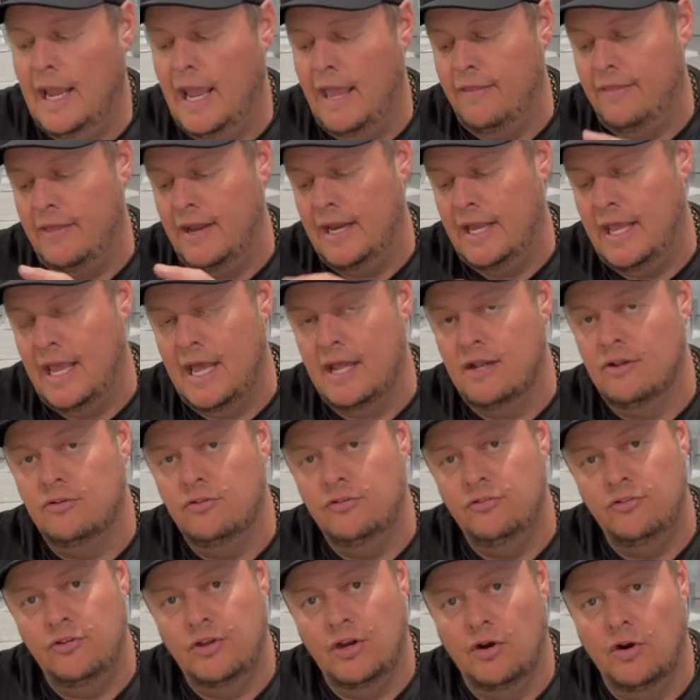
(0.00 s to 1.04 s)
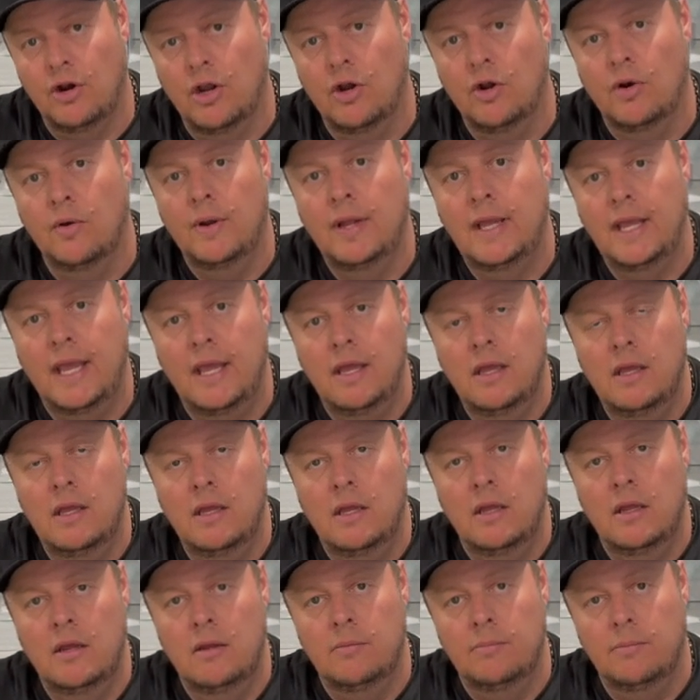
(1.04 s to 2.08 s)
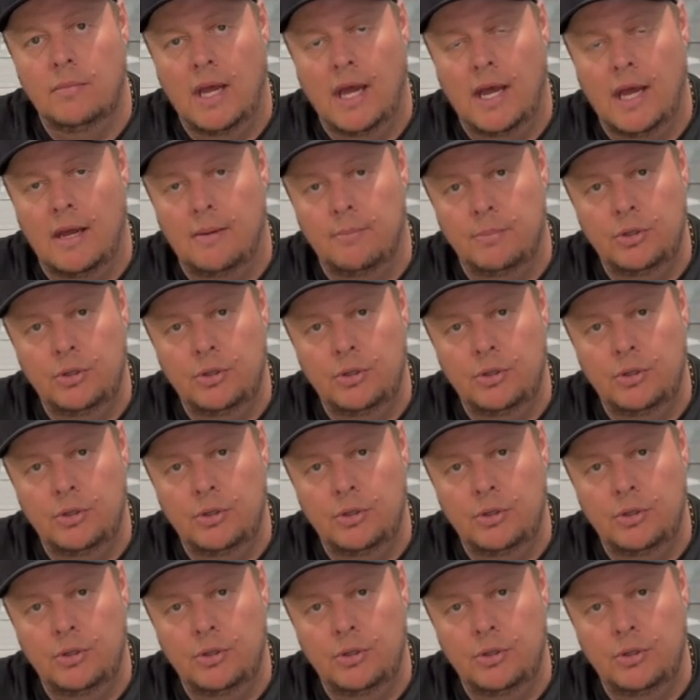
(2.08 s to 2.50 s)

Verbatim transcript: And then again, zero uh,